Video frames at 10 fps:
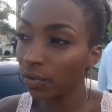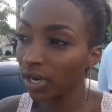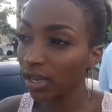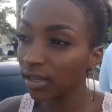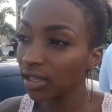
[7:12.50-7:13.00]
The
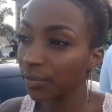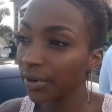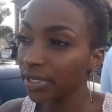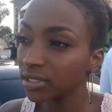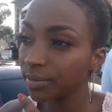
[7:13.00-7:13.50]
only other thing we're
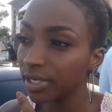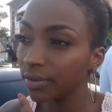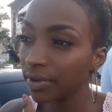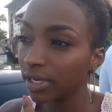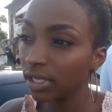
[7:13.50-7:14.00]
going to be
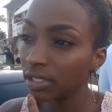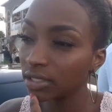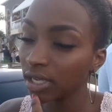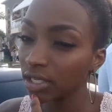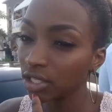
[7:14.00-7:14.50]
doing
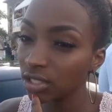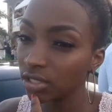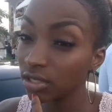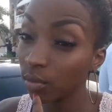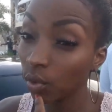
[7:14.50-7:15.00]
is
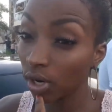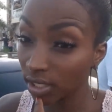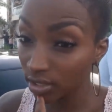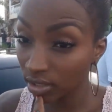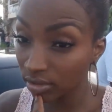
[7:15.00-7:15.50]
catching some
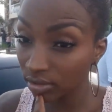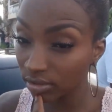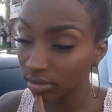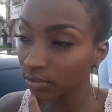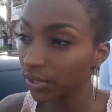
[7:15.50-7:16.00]
water,
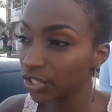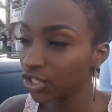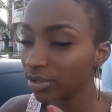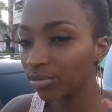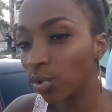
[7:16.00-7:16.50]

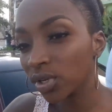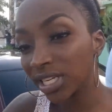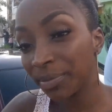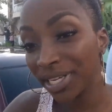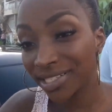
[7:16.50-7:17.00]
which
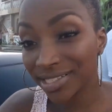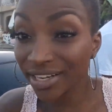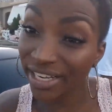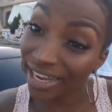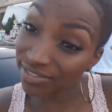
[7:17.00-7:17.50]
most of the places
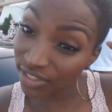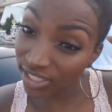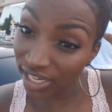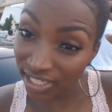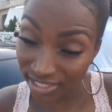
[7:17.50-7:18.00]
here you have to
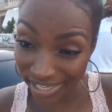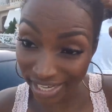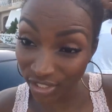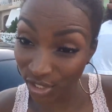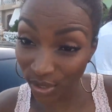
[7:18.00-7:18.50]
do that because you
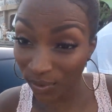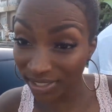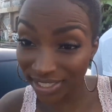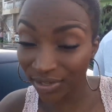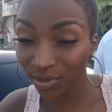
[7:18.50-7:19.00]
can't drink the
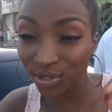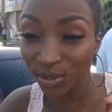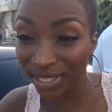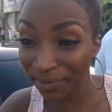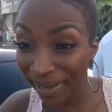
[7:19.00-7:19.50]
water that
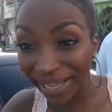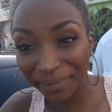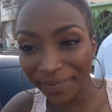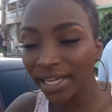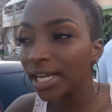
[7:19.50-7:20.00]
runs out of the
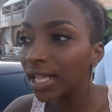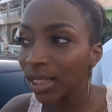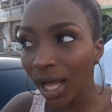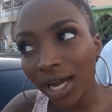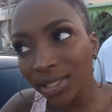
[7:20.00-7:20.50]
pipe.
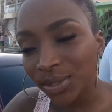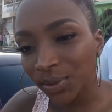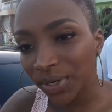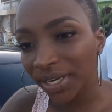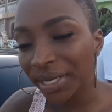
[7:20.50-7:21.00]
Long
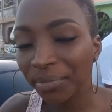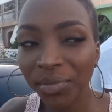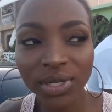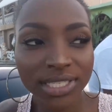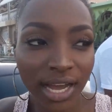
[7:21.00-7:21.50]
story,
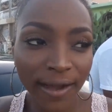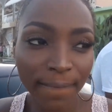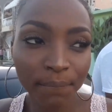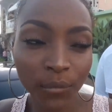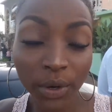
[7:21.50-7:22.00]
but
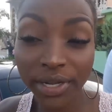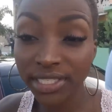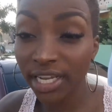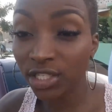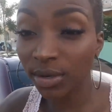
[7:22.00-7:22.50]
we're
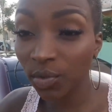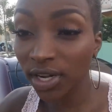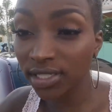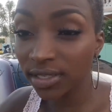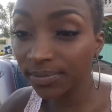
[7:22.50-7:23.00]
going to get some
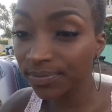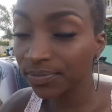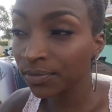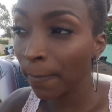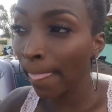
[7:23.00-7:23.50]
water
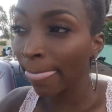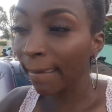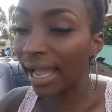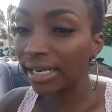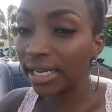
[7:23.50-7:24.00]

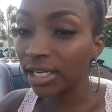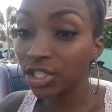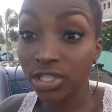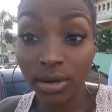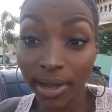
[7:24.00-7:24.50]
and
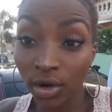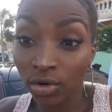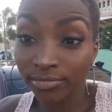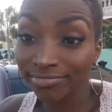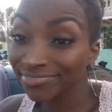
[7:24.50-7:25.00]
then just go back
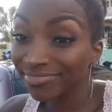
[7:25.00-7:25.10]
home.